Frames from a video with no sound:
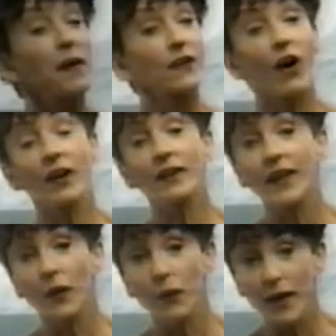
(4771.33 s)
bet
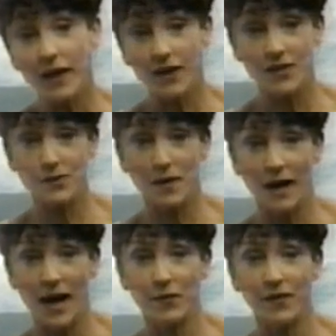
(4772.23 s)
hardly a week goes
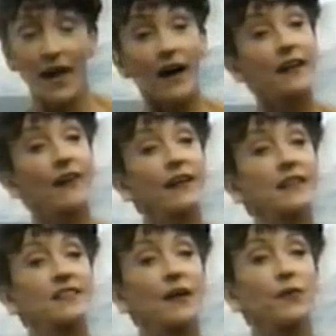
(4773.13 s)
by without
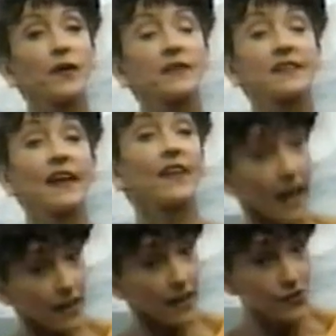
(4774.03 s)
hearing someone say
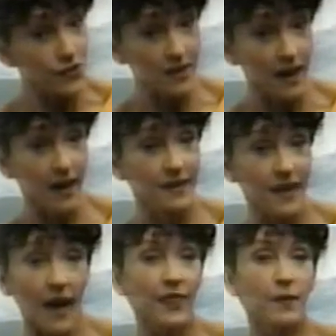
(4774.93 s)
that exercise
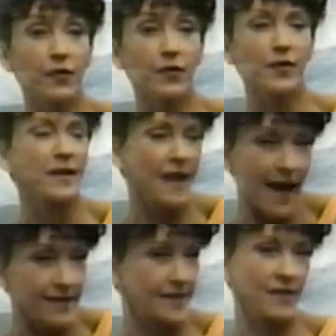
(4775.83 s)
got them through a
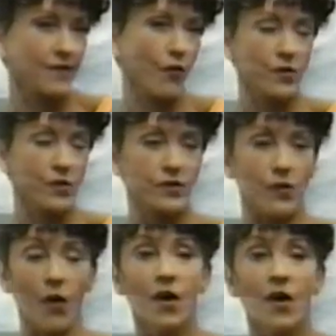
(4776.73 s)
nasty divorce
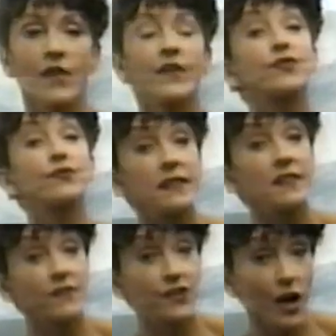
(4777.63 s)
or the
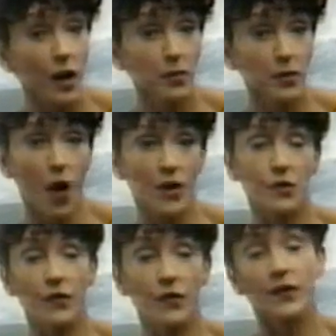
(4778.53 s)
stress of job
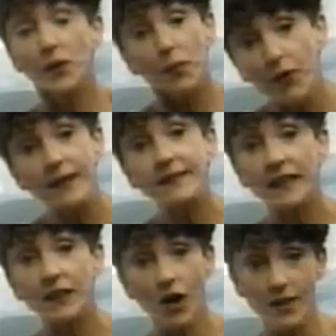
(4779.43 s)
loss or the
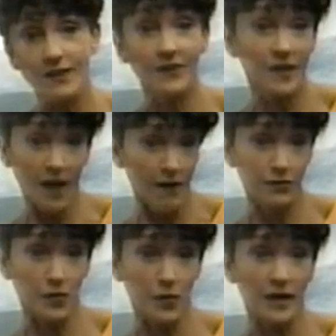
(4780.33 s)
depressing loss of a
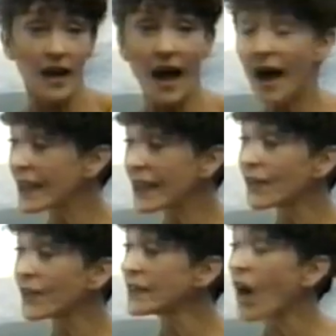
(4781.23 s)
loved one. I
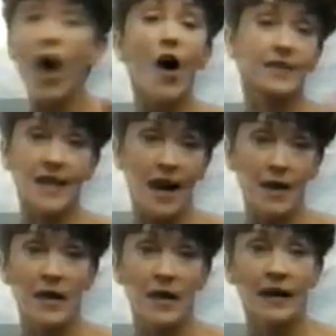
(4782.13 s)
hear it all the time.